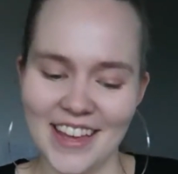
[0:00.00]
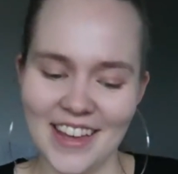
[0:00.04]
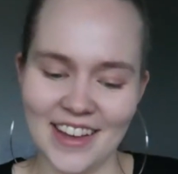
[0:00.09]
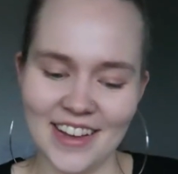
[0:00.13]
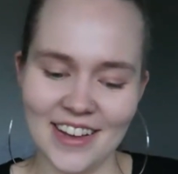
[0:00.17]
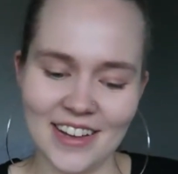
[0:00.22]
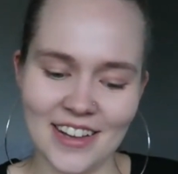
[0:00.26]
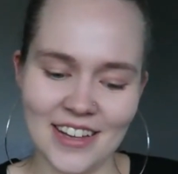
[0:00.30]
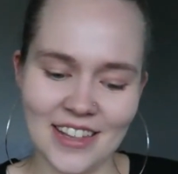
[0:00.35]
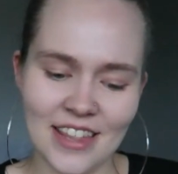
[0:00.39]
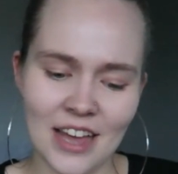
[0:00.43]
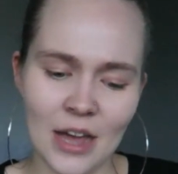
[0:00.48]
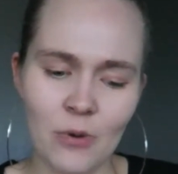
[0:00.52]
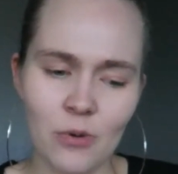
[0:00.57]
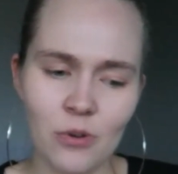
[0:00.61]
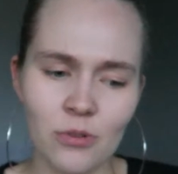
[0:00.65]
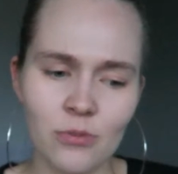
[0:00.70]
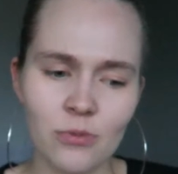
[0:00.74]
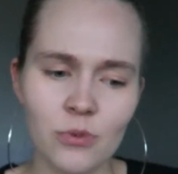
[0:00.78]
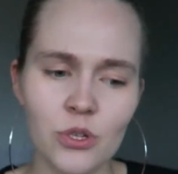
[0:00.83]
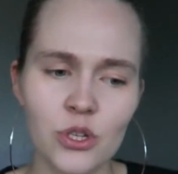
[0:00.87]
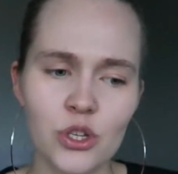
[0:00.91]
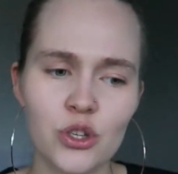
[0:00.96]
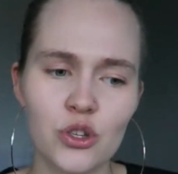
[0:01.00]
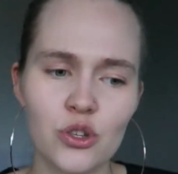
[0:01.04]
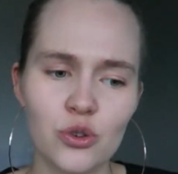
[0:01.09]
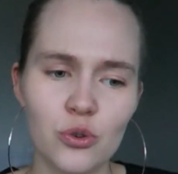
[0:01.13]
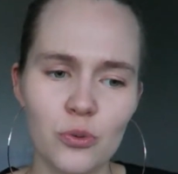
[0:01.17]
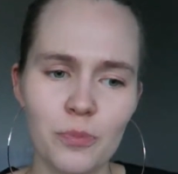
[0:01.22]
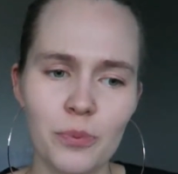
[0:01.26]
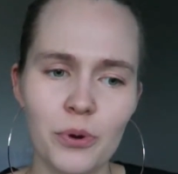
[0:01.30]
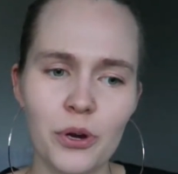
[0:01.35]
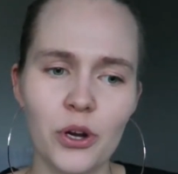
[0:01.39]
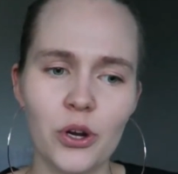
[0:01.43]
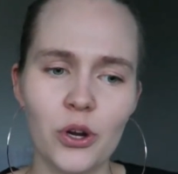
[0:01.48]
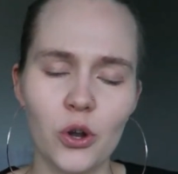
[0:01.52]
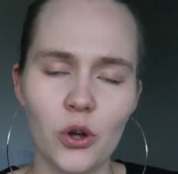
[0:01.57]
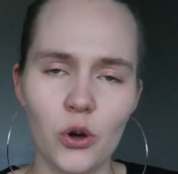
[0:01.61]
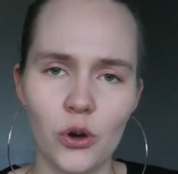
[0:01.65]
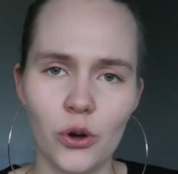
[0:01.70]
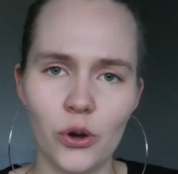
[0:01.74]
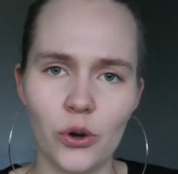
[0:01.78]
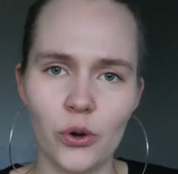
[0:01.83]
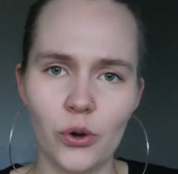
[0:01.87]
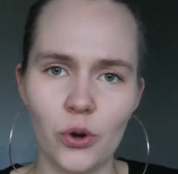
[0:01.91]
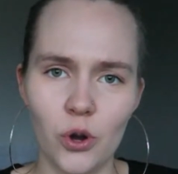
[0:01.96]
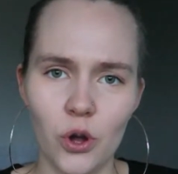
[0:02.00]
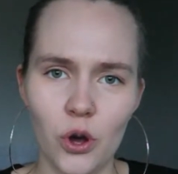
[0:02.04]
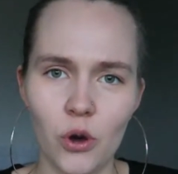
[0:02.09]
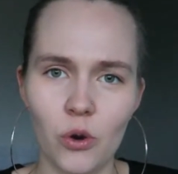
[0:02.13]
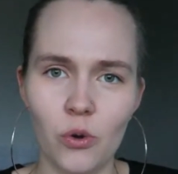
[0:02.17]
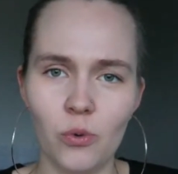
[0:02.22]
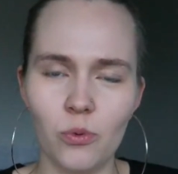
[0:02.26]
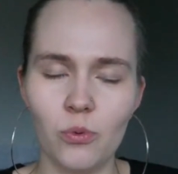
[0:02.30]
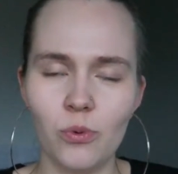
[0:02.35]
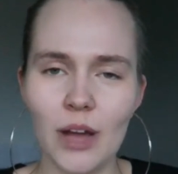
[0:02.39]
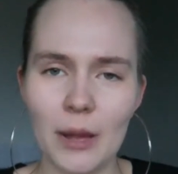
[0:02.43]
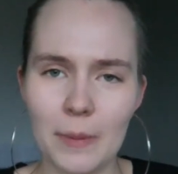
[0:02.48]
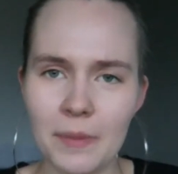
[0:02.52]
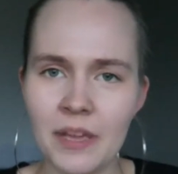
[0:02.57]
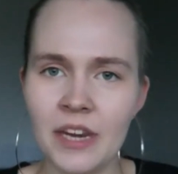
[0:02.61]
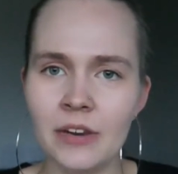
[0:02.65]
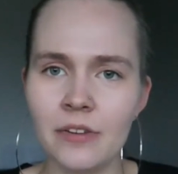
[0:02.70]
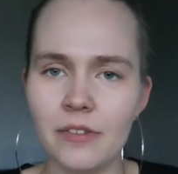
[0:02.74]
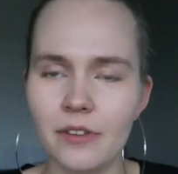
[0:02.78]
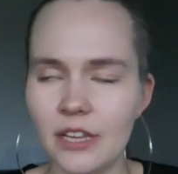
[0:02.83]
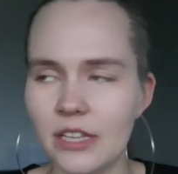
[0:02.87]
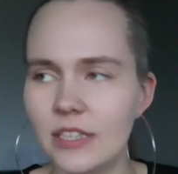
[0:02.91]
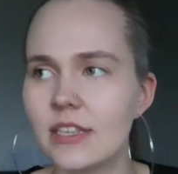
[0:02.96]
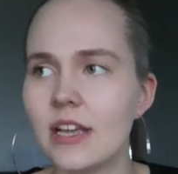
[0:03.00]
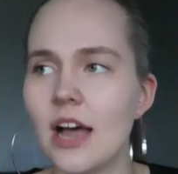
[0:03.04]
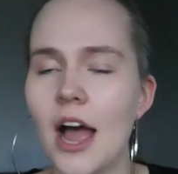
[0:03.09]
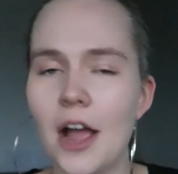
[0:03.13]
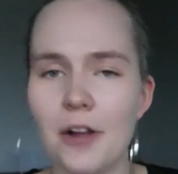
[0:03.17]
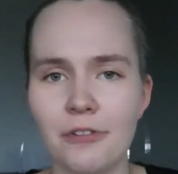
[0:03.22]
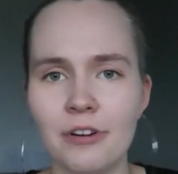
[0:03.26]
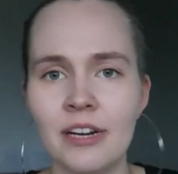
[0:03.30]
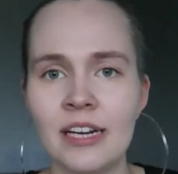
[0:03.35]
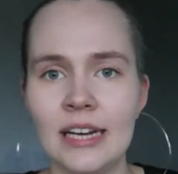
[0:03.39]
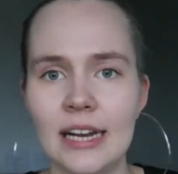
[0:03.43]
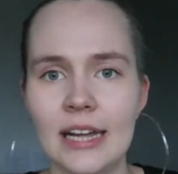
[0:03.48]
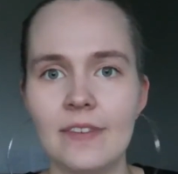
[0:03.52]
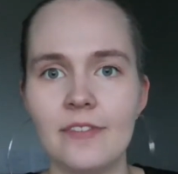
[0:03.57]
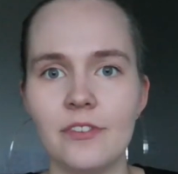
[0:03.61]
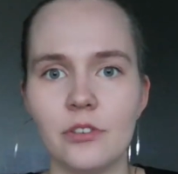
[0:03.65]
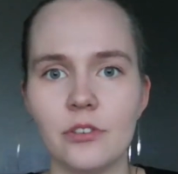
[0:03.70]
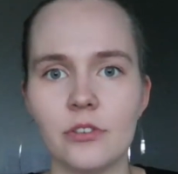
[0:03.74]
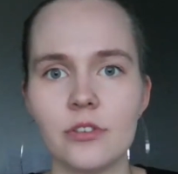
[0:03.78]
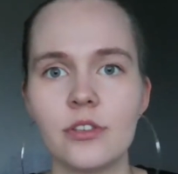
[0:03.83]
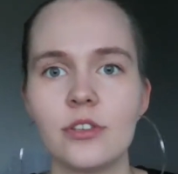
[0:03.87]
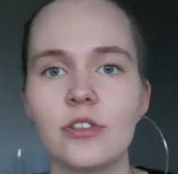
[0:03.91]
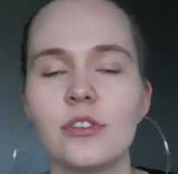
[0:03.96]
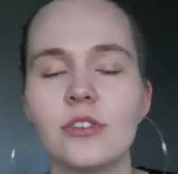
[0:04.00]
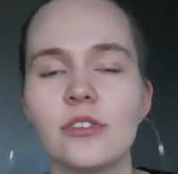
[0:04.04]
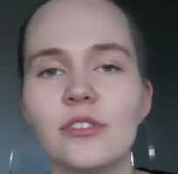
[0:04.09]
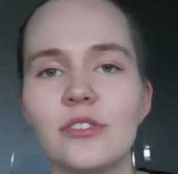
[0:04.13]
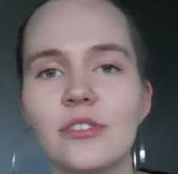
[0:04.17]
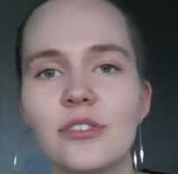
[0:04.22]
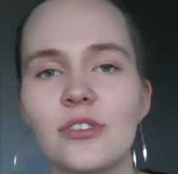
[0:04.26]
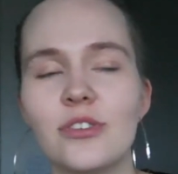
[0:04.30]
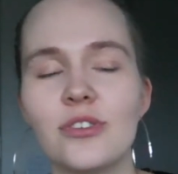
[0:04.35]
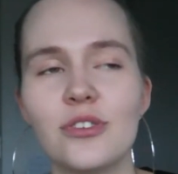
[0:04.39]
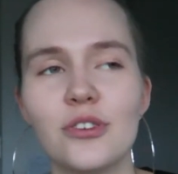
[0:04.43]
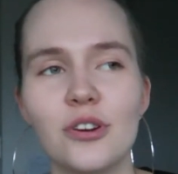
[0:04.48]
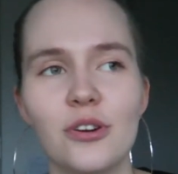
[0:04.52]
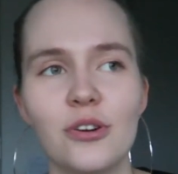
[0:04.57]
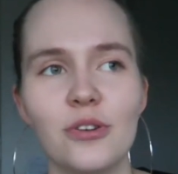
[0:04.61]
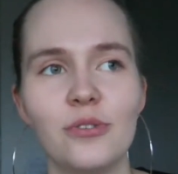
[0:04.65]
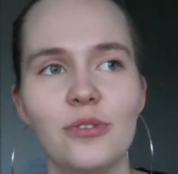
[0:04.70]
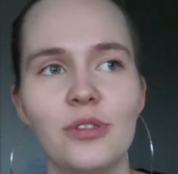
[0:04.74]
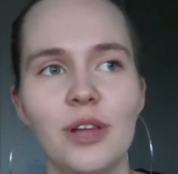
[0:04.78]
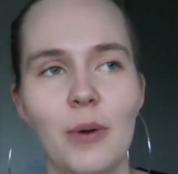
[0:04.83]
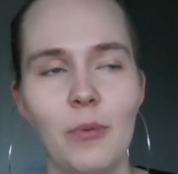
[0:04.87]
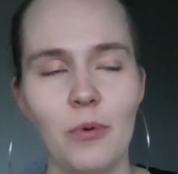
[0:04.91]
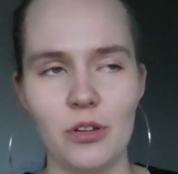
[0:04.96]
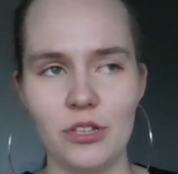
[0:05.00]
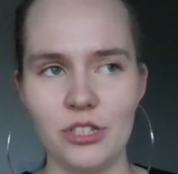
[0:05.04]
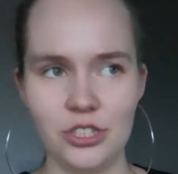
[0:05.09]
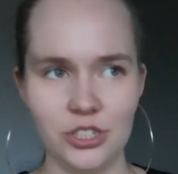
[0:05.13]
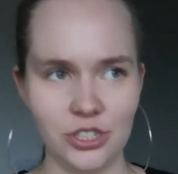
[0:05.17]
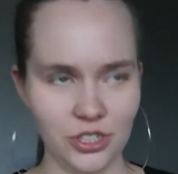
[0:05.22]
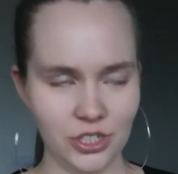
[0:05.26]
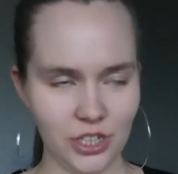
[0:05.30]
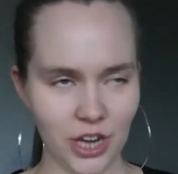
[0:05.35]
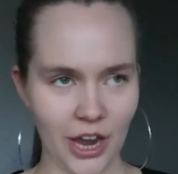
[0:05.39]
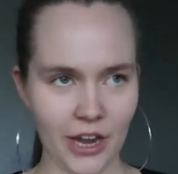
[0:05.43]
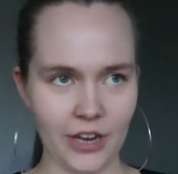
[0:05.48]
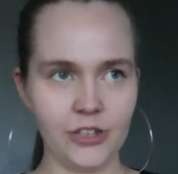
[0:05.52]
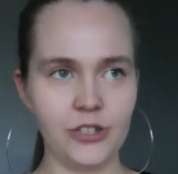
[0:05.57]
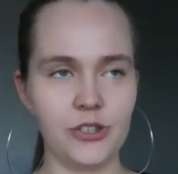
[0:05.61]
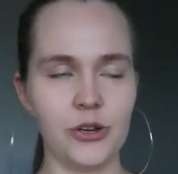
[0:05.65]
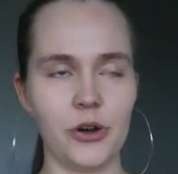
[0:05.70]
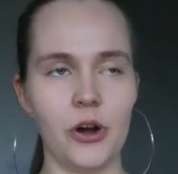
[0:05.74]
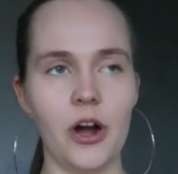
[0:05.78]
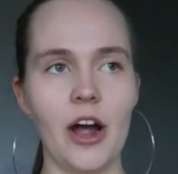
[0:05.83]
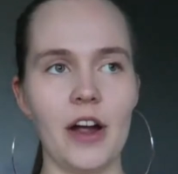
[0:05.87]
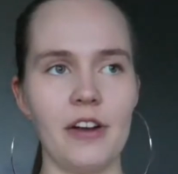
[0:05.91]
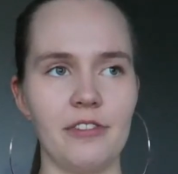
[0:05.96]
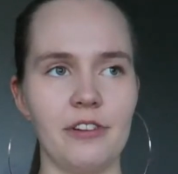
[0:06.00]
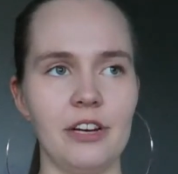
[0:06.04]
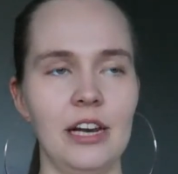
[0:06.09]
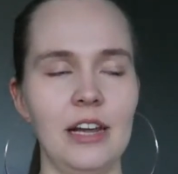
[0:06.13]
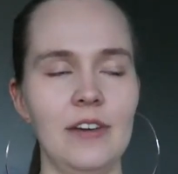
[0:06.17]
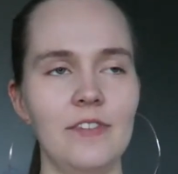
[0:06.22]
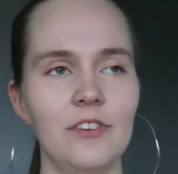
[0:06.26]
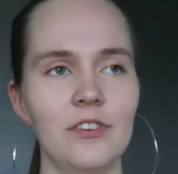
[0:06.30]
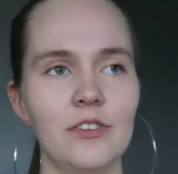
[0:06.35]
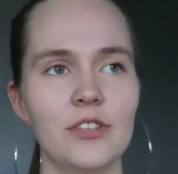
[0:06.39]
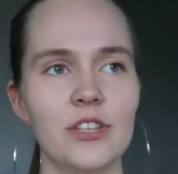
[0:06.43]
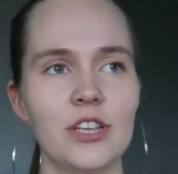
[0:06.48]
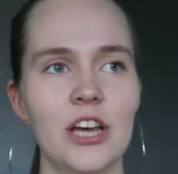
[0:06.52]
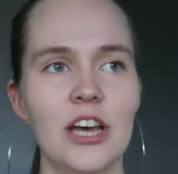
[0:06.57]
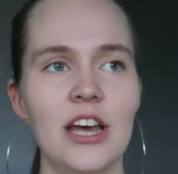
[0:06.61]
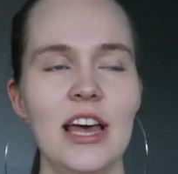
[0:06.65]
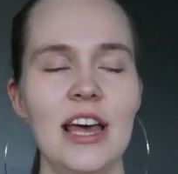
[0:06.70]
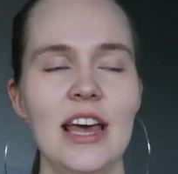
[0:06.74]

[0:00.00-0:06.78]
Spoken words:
that one was super low. I mean, it's iron levels. So that one checks your iron levels.